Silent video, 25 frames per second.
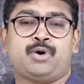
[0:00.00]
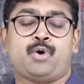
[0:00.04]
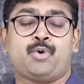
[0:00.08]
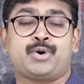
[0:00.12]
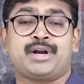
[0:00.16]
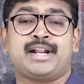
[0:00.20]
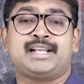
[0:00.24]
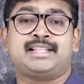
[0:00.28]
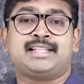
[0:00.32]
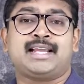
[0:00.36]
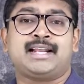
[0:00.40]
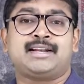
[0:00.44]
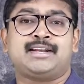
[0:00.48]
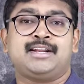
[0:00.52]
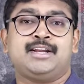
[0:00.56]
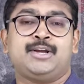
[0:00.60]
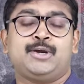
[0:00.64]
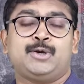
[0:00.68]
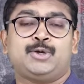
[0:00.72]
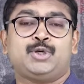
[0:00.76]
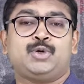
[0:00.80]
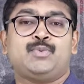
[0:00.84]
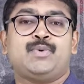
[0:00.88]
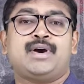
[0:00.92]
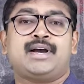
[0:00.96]
Only then
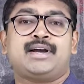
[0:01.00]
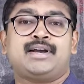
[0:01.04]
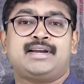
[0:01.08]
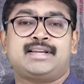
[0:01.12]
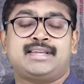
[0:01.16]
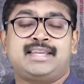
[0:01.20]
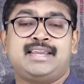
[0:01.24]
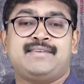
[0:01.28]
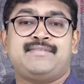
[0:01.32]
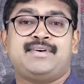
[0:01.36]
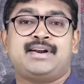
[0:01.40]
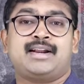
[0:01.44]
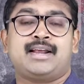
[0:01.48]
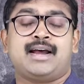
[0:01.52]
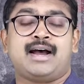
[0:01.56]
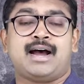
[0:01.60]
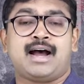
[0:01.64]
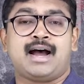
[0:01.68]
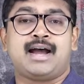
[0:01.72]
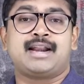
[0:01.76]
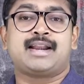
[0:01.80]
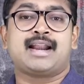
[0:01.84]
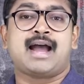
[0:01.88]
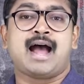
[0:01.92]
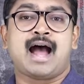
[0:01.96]
you were given
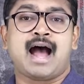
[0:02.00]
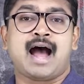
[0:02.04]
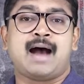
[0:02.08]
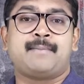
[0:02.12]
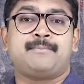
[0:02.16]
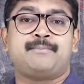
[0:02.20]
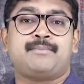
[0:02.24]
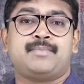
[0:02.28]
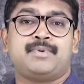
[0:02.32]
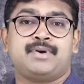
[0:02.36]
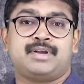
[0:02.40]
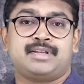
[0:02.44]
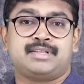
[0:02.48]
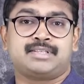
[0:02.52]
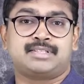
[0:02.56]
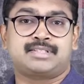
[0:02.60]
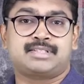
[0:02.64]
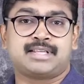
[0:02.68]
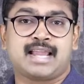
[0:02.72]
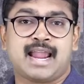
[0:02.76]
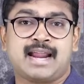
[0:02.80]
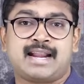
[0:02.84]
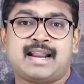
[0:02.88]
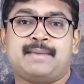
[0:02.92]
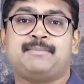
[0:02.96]
an arms
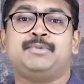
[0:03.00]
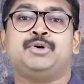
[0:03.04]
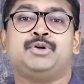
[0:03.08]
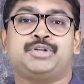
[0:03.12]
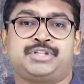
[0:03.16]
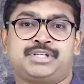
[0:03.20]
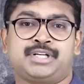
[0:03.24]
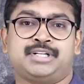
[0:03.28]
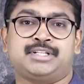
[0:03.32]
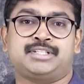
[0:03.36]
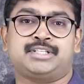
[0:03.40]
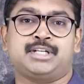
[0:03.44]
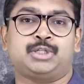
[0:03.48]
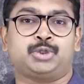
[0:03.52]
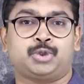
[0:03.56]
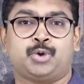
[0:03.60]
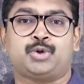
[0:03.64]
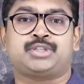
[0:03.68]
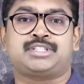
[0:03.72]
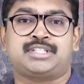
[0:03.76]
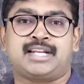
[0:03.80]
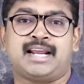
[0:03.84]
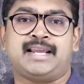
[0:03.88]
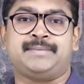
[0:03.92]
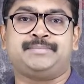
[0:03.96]
and ammunitions in
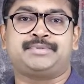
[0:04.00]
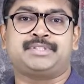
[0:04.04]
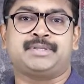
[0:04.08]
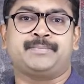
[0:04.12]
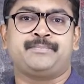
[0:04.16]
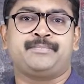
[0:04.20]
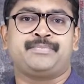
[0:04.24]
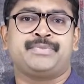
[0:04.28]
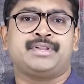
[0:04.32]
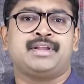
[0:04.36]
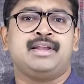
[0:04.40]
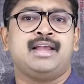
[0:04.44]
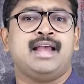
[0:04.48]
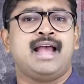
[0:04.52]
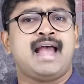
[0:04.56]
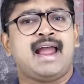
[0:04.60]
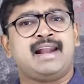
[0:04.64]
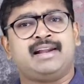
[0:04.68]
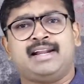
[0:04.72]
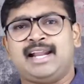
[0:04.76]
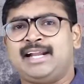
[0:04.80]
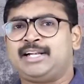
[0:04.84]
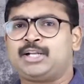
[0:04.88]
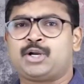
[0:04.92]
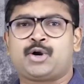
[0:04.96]
those times.
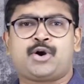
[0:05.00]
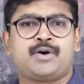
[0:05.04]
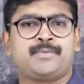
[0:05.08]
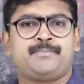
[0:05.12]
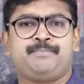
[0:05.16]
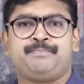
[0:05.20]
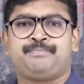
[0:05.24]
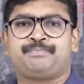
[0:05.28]
And later on,